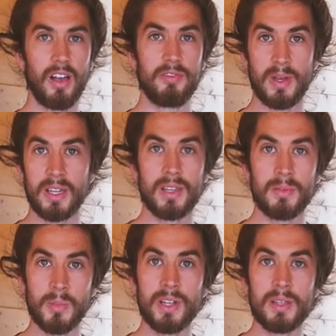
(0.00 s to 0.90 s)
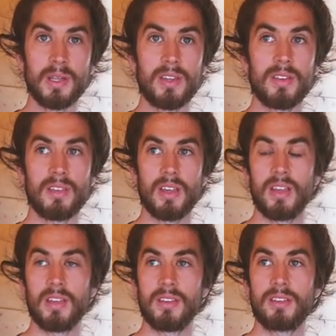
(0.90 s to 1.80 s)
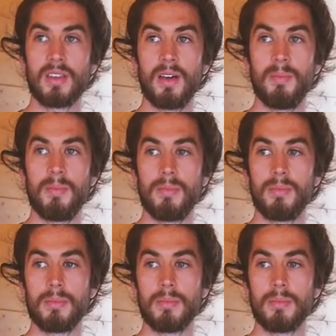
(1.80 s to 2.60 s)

of making money because it, it's um,